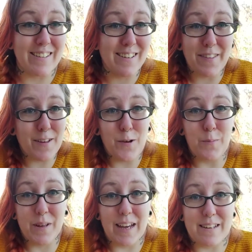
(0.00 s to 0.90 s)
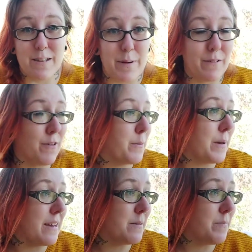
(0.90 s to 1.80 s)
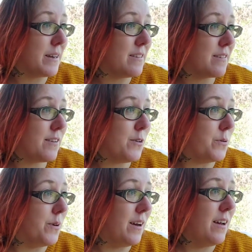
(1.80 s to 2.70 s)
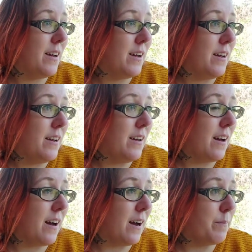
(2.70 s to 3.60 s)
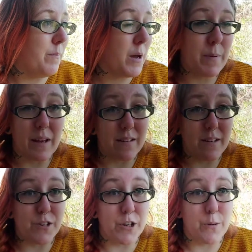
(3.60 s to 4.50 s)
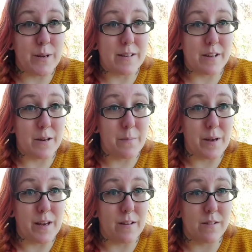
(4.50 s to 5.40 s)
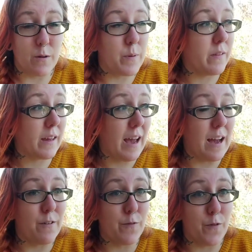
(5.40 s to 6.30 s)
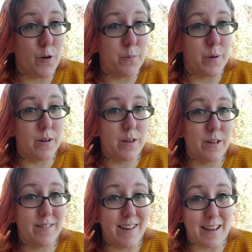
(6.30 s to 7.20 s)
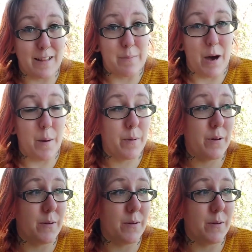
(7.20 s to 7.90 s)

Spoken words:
There's nothing complicated about growing peas and beans at all. My biggest issue is going to be stopping the cat from digging them up.